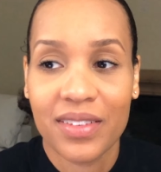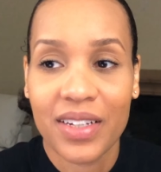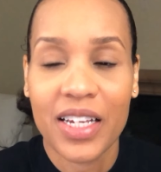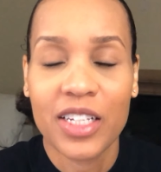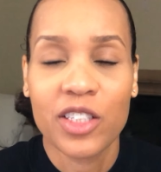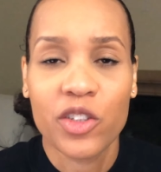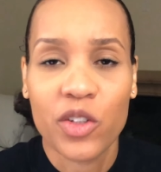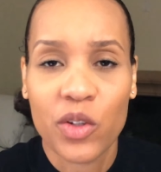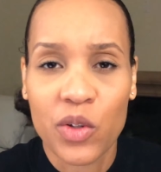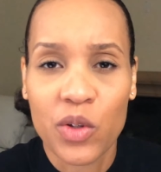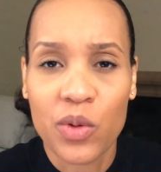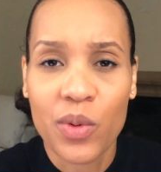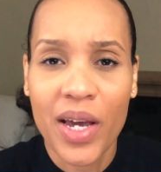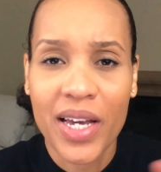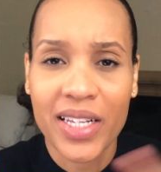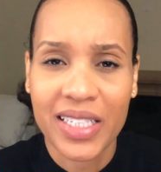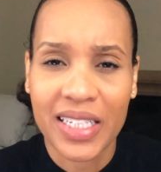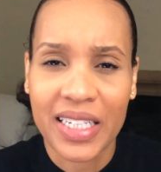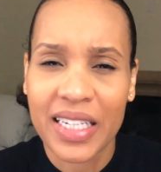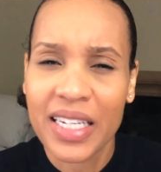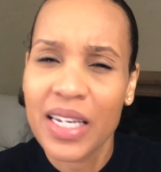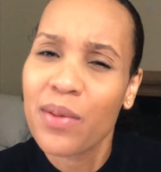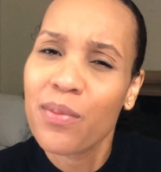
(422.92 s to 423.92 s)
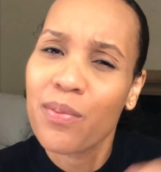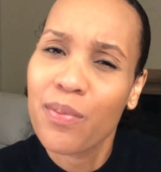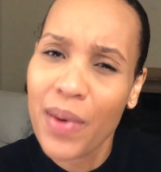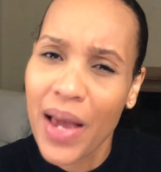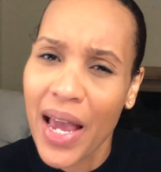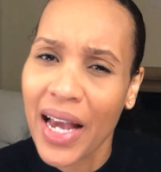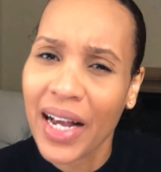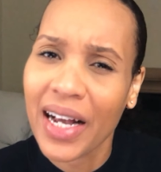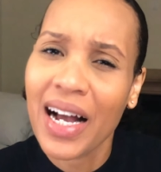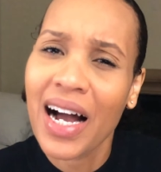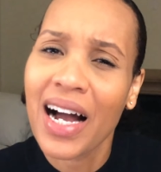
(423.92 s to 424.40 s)
And so you had to get
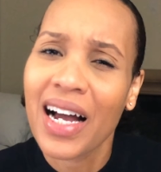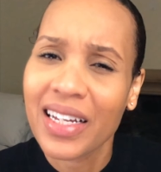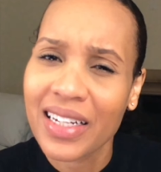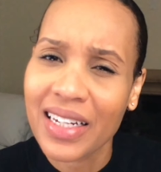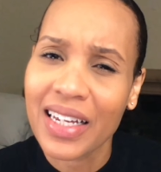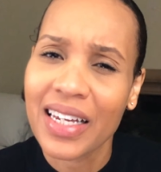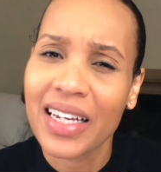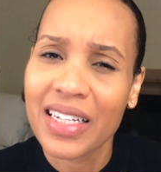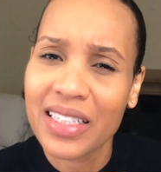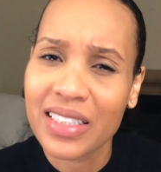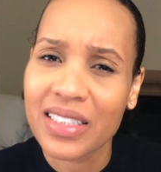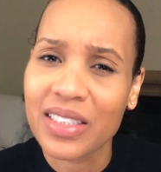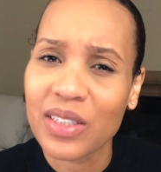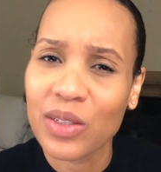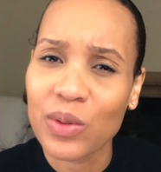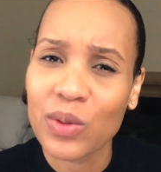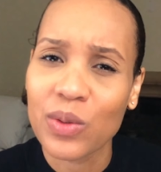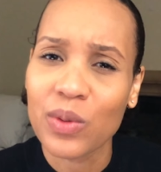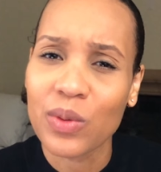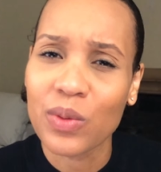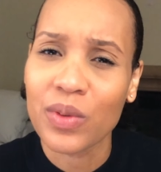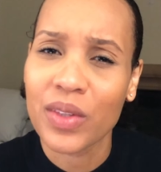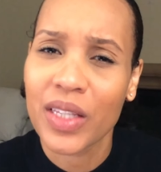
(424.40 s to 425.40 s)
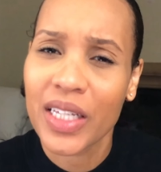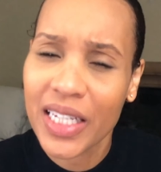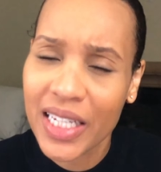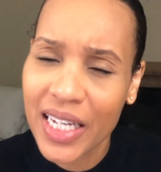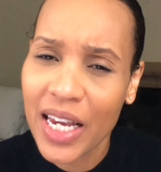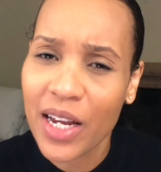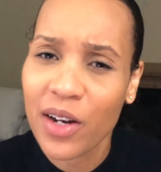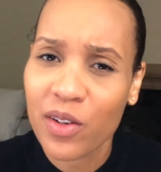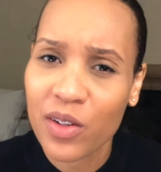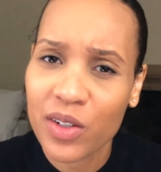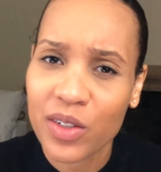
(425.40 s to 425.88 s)
back kind of into the
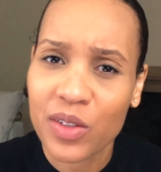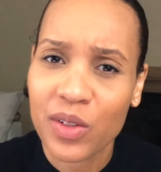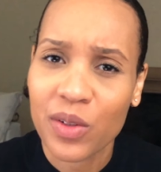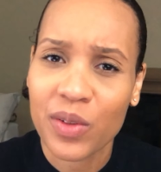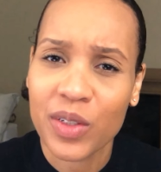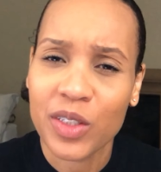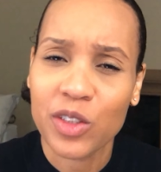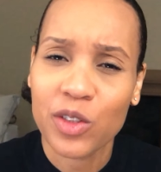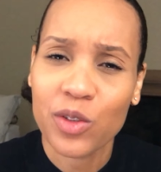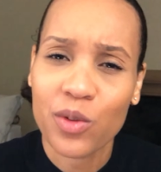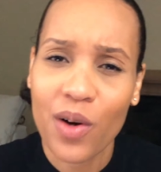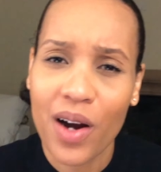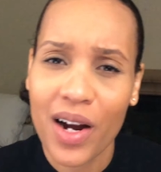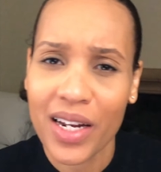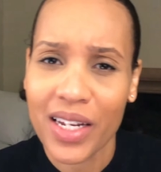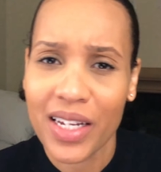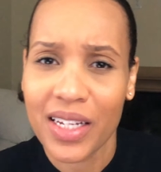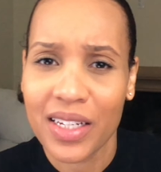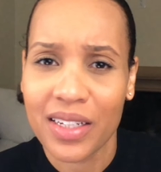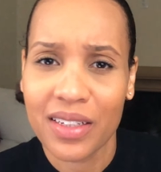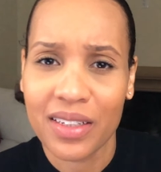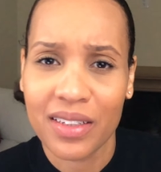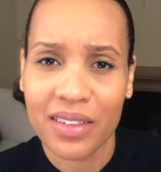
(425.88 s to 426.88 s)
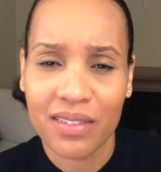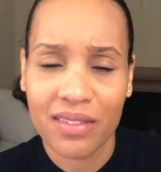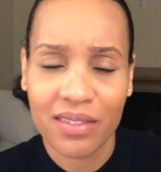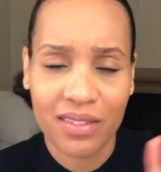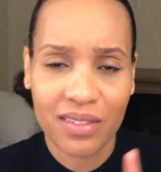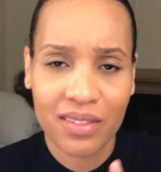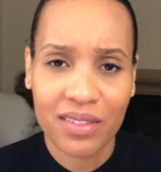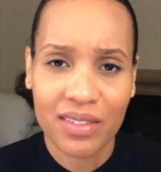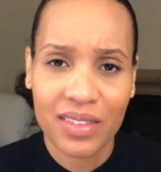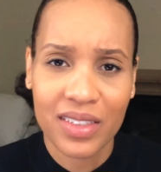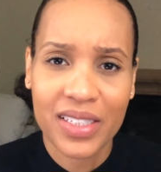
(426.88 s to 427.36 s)
character and try and
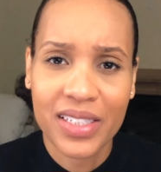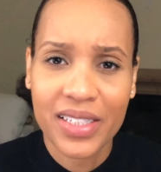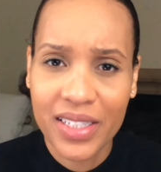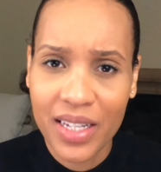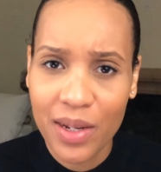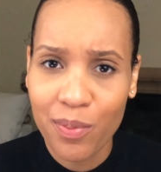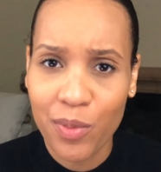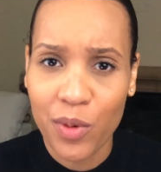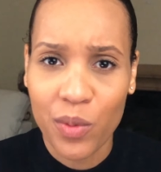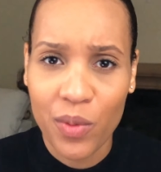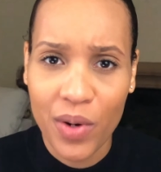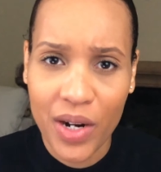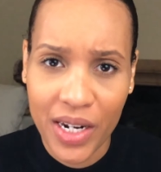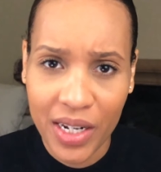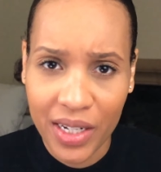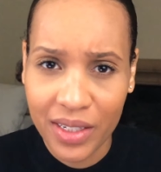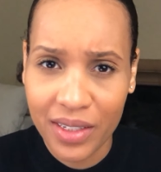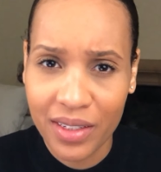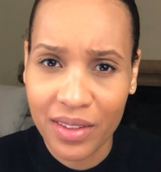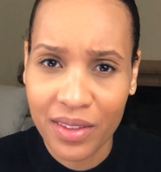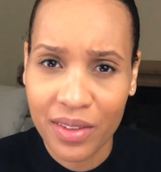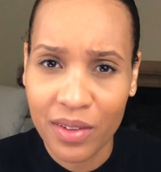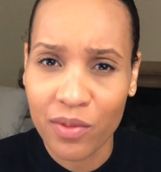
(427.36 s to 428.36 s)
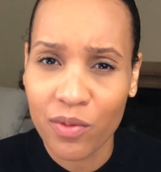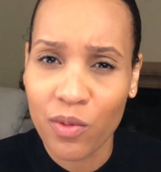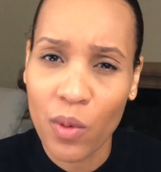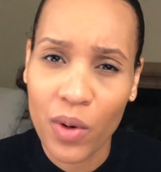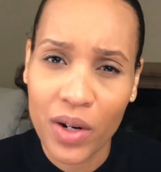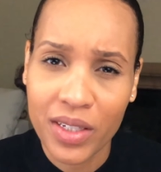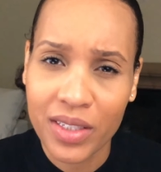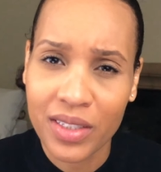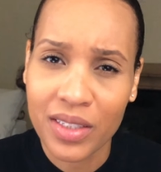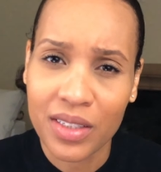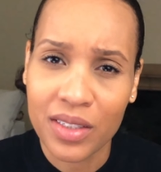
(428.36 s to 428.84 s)
separate the
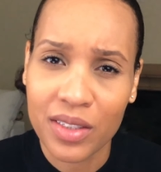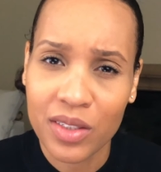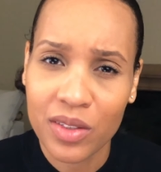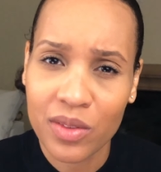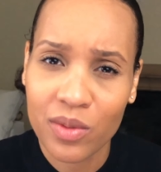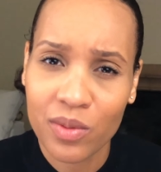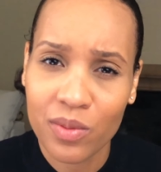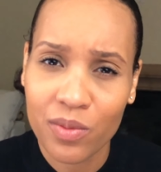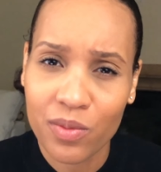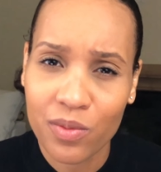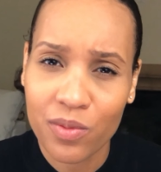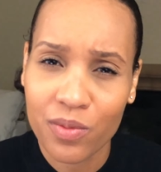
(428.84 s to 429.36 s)
voices.